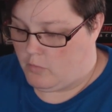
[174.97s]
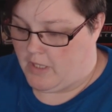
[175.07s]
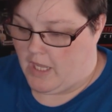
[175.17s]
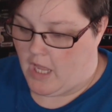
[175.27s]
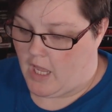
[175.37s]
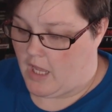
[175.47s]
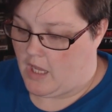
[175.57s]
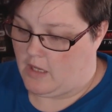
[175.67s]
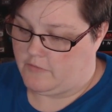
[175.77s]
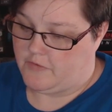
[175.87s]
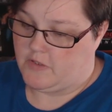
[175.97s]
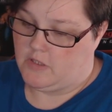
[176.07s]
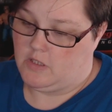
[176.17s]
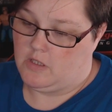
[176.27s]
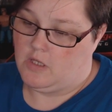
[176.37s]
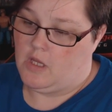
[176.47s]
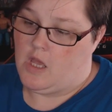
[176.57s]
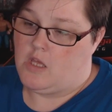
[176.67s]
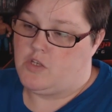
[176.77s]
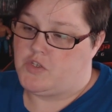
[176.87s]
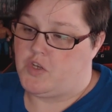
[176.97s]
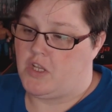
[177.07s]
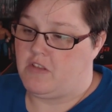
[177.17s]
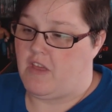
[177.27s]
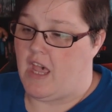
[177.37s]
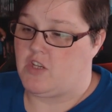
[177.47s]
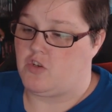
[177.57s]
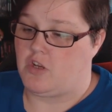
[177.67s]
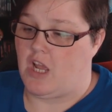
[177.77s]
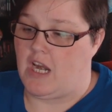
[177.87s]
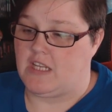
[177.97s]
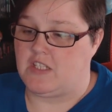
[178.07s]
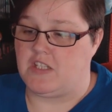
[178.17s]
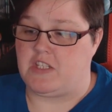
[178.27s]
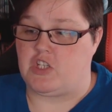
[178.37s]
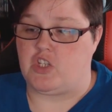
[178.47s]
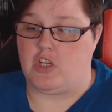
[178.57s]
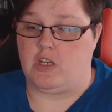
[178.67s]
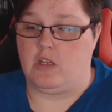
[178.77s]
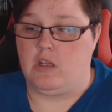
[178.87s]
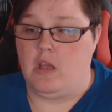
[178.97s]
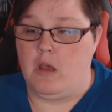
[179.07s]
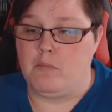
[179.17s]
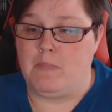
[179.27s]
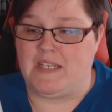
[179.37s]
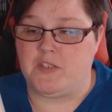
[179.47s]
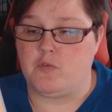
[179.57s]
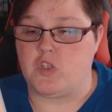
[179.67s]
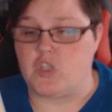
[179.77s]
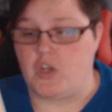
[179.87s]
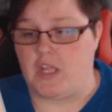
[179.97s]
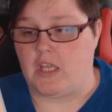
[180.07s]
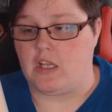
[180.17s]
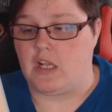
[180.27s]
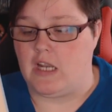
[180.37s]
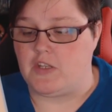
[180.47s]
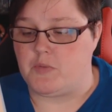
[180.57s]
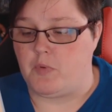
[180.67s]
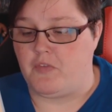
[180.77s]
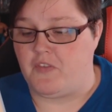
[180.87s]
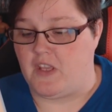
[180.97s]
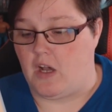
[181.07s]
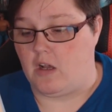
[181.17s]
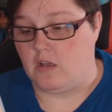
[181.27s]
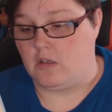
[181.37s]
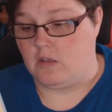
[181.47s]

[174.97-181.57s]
We have Sonic the Hedgehog Collector's Edition Metal Sonic collectible figure.